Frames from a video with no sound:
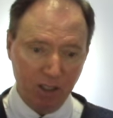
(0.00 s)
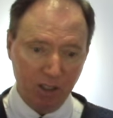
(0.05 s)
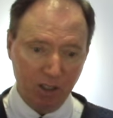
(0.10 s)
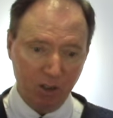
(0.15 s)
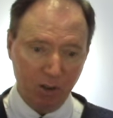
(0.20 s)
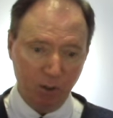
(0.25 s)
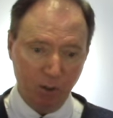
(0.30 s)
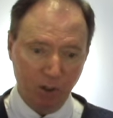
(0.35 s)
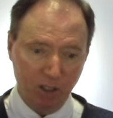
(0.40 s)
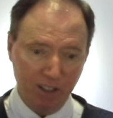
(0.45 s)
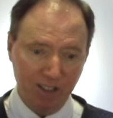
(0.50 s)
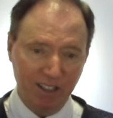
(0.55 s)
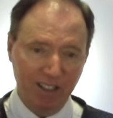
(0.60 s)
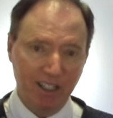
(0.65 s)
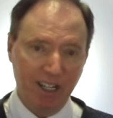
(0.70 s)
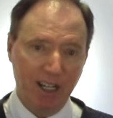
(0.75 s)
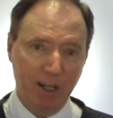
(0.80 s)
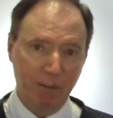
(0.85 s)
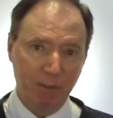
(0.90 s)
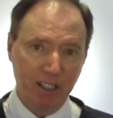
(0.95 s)
Court
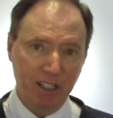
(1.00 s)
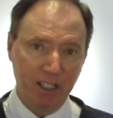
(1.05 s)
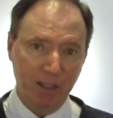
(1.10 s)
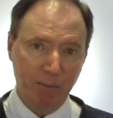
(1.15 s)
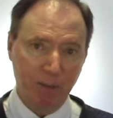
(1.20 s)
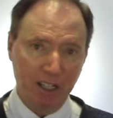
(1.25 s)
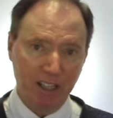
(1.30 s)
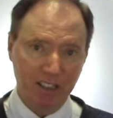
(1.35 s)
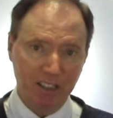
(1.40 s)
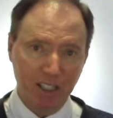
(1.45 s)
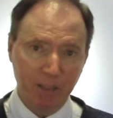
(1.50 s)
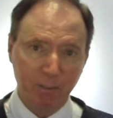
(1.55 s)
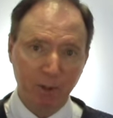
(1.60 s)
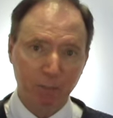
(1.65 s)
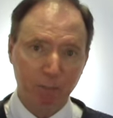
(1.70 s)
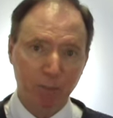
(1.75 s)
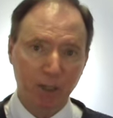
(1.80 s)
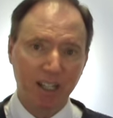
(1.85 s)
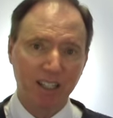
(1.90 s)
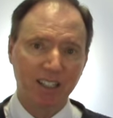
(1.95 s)
nominee by the name
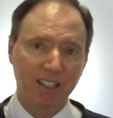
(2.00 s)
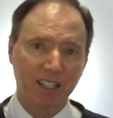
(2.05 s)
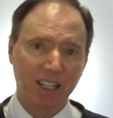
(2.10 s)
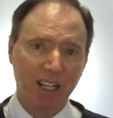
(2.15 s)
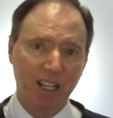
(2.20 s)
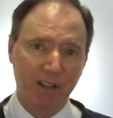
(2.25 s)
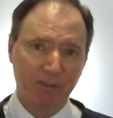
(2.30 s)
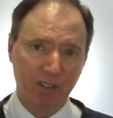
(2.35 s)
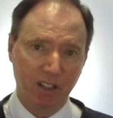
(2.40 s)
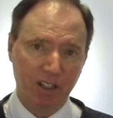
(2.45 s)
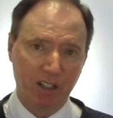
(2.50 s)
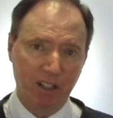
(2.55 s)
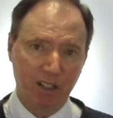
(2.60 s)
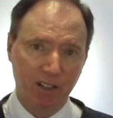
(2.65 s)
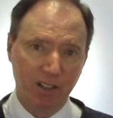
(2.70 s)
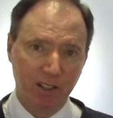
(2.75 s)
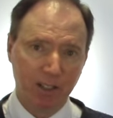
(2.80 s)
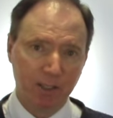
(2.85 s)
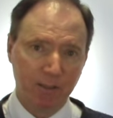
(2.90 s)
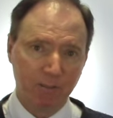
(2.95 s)
of Brett Kavanaugh,
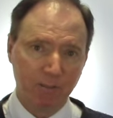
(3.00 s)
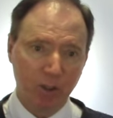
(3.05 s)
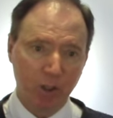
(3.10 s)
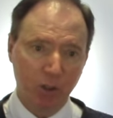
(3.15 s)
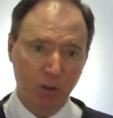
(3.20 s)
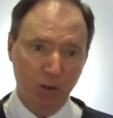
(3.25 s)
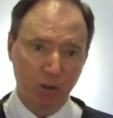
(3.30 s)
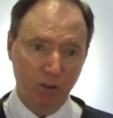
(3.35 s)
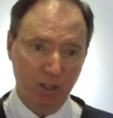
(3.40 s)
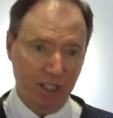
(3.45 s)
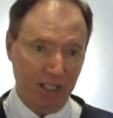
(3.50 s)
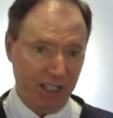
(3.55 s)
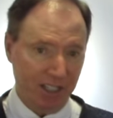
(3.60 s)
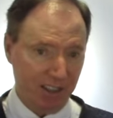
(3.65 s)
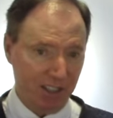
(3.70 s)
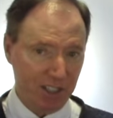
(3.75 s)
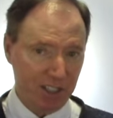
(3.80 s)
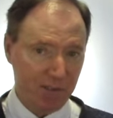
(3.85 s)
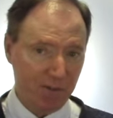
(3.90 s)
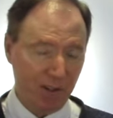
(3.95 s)
who
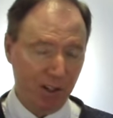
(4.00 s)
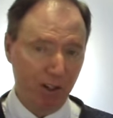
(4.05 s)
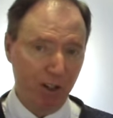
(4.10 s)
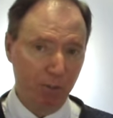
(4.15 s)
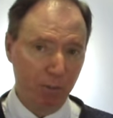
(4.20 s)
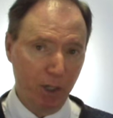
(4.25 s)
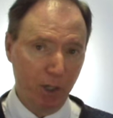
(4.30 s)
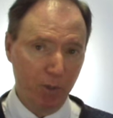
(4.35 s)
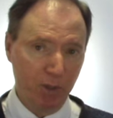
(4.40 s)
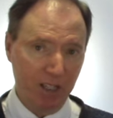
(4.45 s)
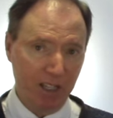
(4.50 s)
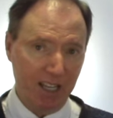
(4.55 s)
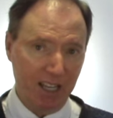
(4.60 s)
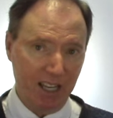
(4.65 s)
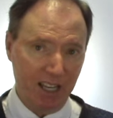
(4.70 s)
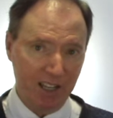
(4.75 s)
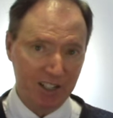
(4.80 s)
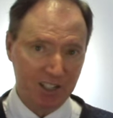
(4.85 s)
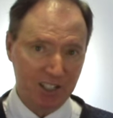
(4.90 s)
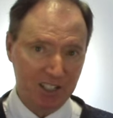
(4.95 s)
at this very moment
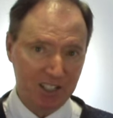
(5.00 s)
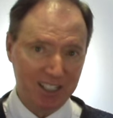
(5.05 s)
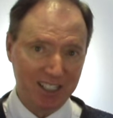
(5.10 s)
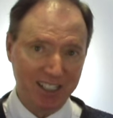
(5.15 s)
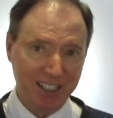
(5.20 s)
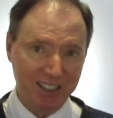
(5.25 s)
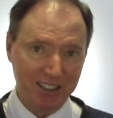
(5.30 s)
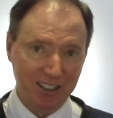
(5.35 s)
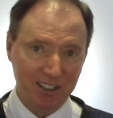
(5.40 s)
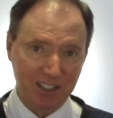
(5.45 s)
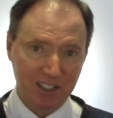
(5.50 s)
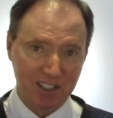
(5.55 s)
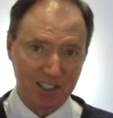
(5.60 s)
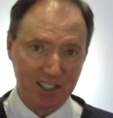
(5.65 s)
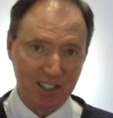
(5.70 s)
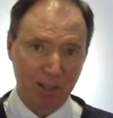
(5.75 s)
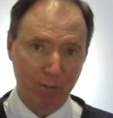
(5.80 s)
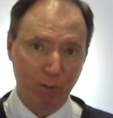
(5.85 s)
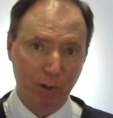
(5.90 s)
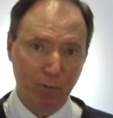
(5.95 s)
has his
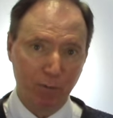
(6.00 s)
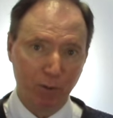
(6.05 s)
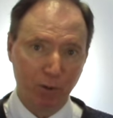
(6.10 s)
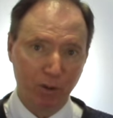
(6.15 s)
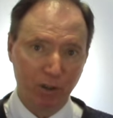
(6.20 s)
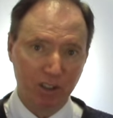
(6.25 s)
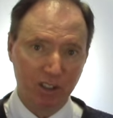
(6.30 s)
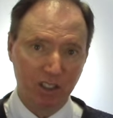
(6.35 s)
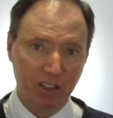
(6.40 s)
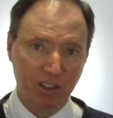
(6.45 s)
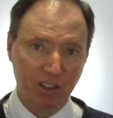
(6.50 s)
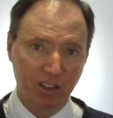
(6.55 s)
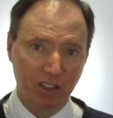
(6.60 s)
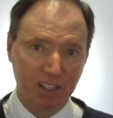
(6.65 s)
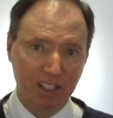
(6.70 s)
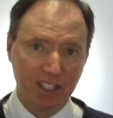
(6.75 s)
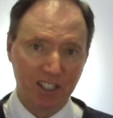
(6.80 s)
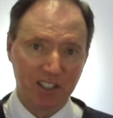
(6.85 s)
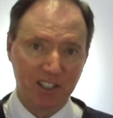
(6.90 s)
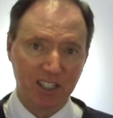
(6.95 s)
candidacy before the
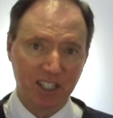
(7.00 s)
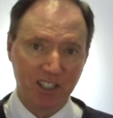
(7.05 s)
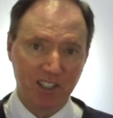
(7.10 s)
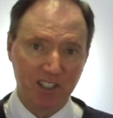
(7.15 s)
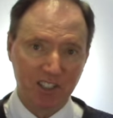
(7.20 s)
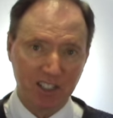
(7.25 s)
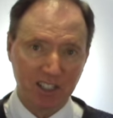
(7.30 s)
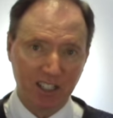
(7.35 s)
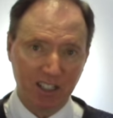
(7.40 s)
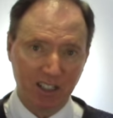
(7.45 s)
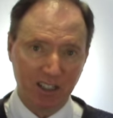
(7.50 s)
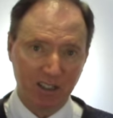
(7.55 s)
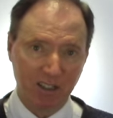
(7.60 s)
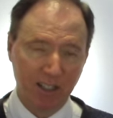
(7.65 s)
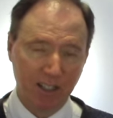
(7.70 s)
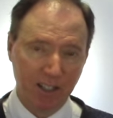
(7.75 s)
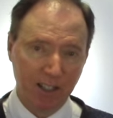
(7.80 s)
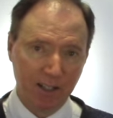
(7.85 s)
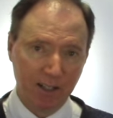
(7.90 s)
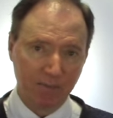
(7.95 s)
United States Senate.
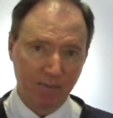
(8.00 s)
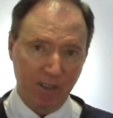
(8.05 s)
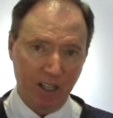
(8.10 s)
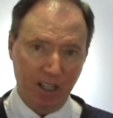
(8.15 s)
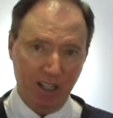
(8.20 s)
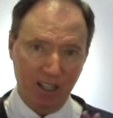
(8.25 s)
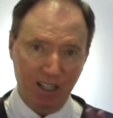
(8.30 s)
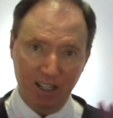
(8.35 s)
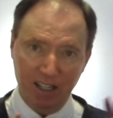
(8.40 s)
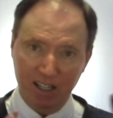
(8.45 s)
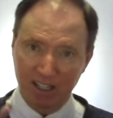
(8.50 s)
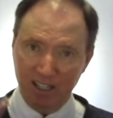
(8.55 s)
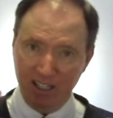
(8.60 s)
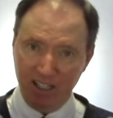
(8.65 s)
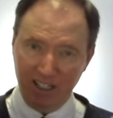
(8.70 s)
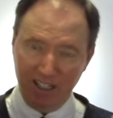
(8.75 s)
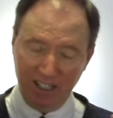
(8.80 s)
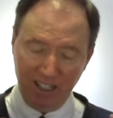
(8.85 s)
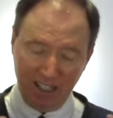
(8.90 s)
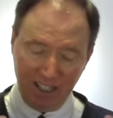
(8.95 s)
Uh, and
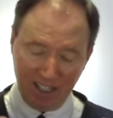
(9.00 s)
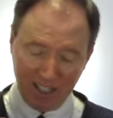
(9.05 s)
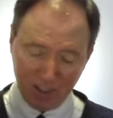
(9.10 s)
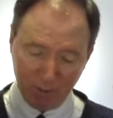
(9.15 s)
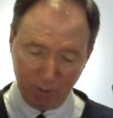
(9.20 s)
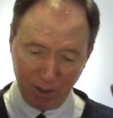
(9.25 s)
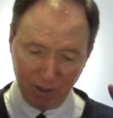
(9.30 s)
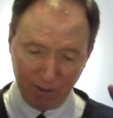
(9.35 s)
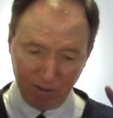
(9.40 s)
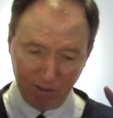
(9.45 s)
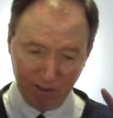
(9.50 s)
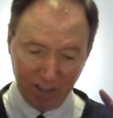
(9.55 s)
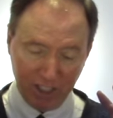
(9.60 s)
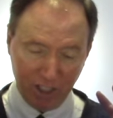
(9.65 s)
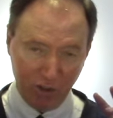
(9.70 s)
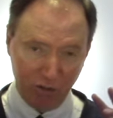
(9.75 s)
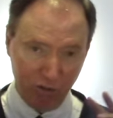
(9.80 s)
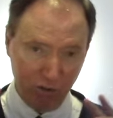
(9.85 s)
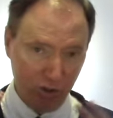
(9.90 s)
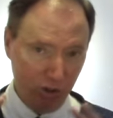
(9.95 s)
he, he has been through a
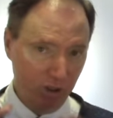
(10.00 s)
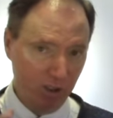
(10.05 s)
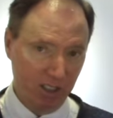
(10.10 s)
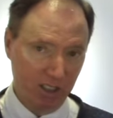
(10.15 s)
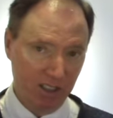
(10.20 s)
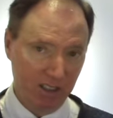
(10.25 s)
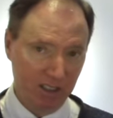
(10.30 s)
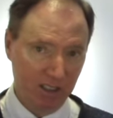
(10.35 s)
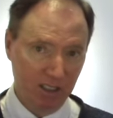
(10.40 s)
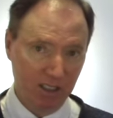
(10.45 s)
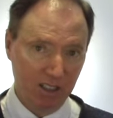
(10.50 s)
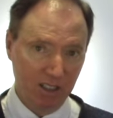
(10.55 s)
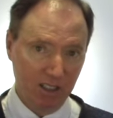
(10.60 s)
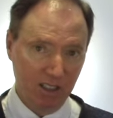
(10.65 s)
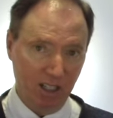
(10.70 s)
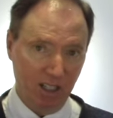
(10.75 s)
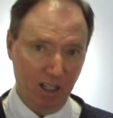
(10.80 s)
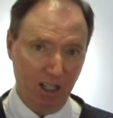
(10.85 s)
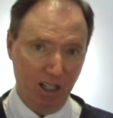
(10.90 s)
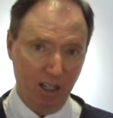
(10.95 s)
grueling,
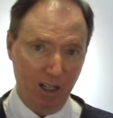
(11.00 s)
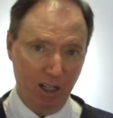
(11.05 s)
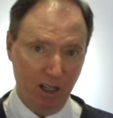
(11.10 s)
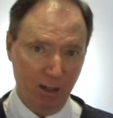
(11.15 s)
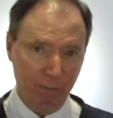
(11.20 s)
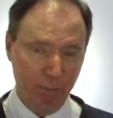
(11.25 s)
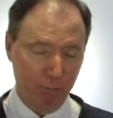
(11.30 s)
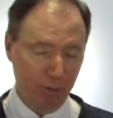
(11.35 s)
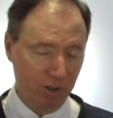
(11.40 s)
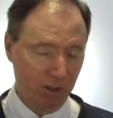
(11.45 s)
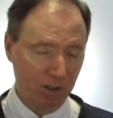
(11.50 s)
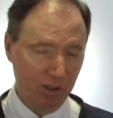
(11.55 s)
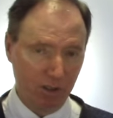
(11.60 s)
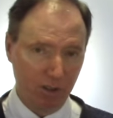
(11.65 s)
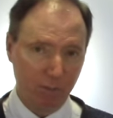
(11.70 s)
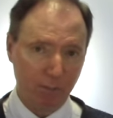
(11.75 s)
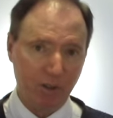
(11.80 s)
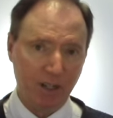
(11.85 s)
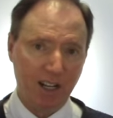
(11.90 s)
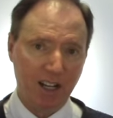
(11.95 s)
uh, uh,
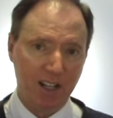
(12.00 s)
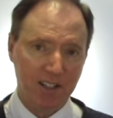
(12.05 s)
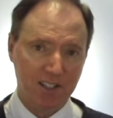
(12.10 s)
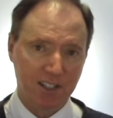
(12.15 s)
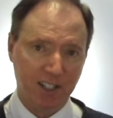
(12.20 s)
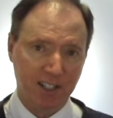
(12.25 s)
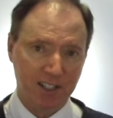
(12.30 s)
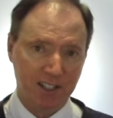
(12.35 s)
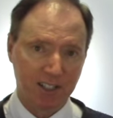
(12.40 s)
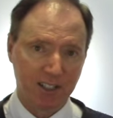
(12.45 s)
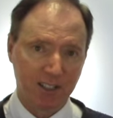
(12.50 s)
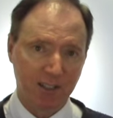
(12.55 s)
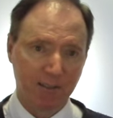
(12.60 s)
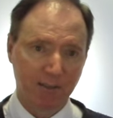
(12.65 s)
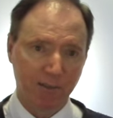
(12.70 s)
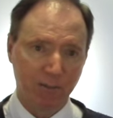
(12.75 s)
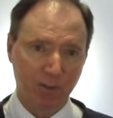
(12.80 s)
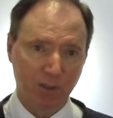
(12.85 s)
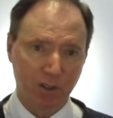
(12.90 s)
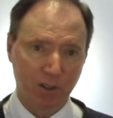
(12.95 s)
brutal process
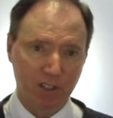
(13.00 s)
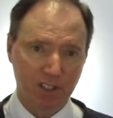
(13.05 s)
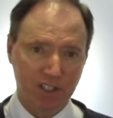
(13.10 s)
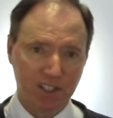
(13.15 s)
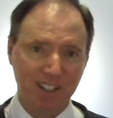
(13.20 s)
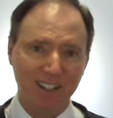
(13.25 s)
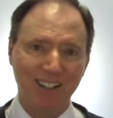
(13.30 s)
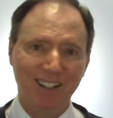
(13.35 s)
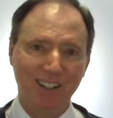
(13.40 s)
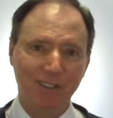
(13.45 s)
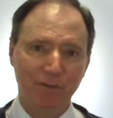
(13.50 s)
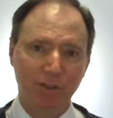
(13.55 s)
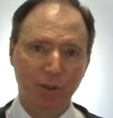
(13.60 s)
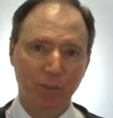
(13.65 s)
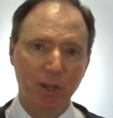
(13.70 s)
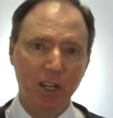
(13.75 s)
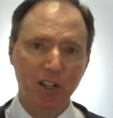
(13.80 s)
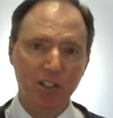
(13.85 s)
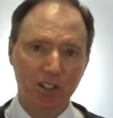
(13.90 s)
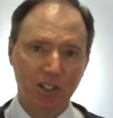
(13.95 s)
for his
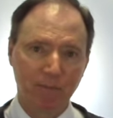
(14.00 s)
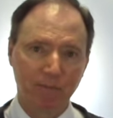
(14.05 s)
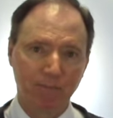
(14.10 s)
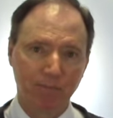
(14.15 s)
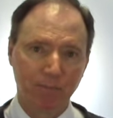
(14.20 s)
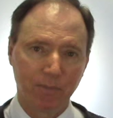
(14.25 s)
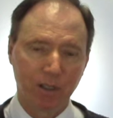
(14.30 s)
confirmation.